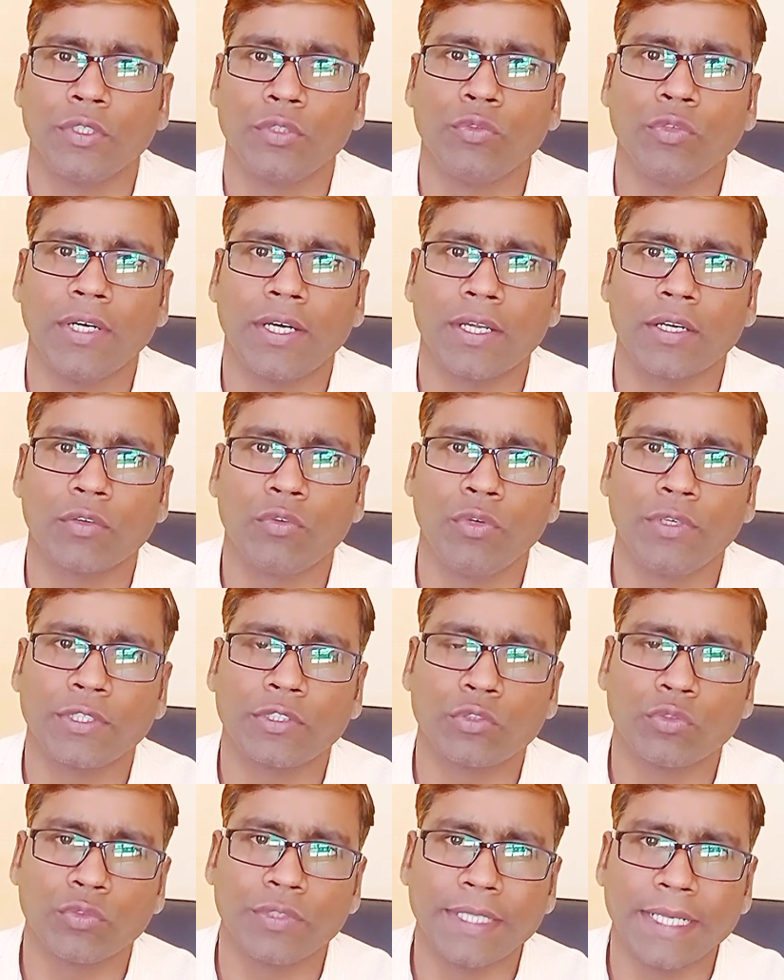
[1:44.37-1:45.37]
you are
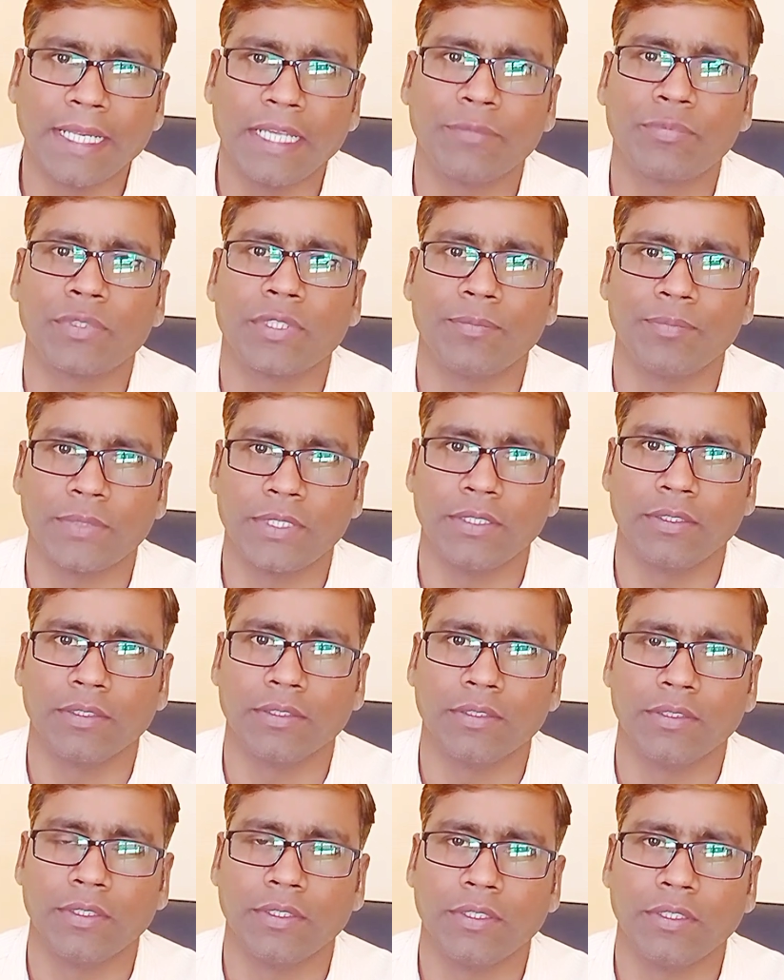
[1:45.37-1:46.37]
going to grab
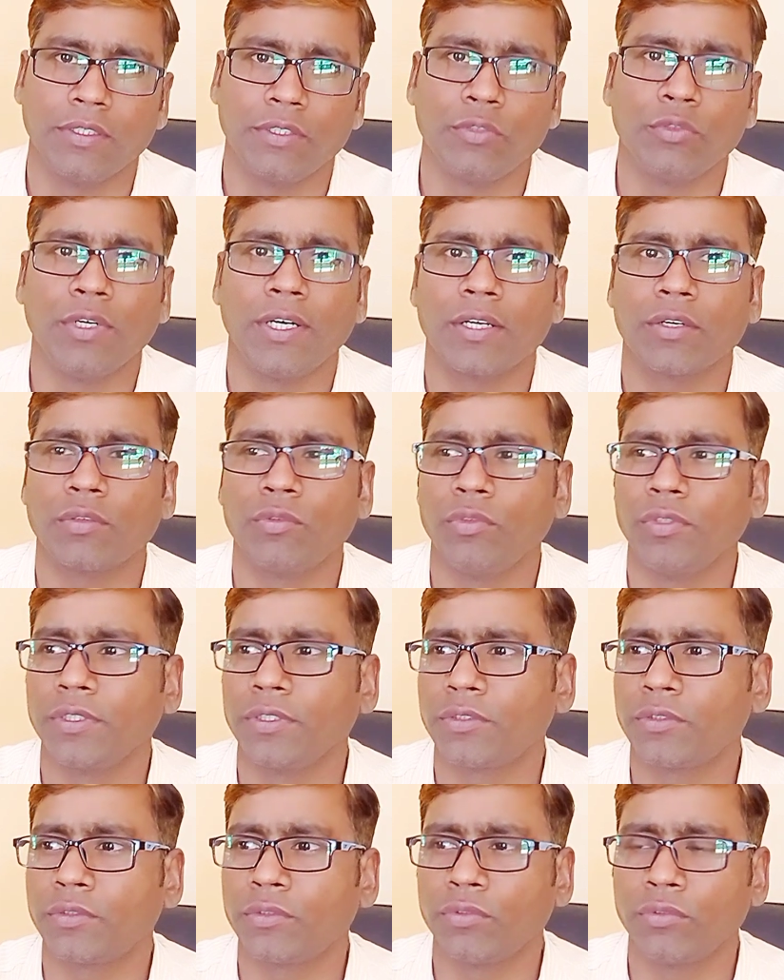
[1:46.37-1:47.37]
something, you are
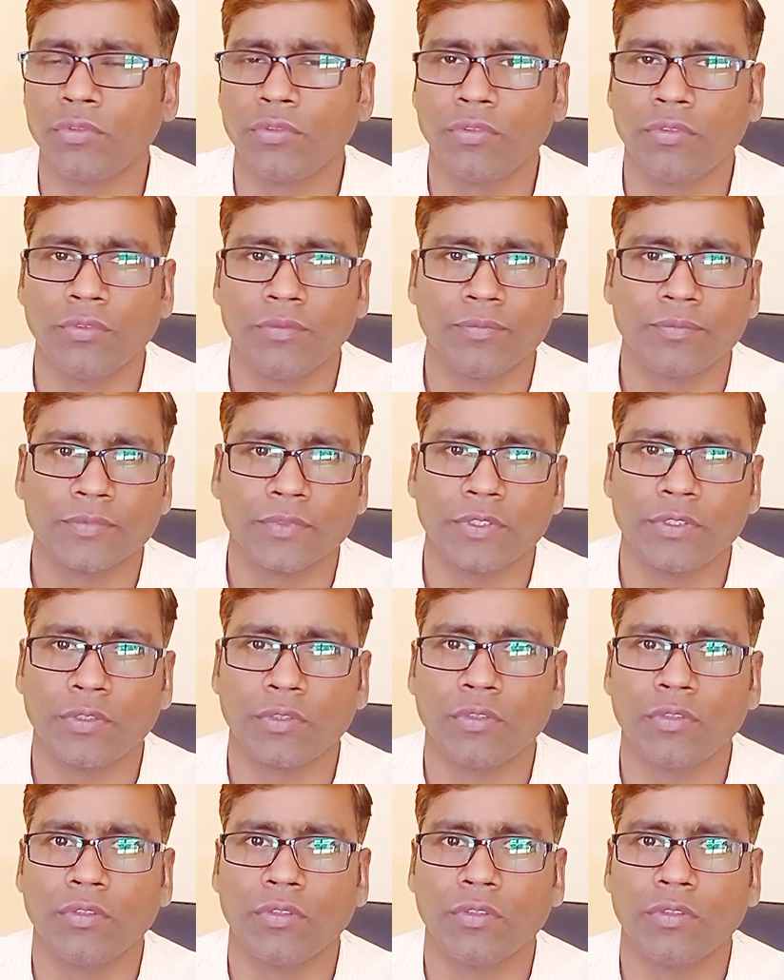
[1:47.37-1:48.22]
going to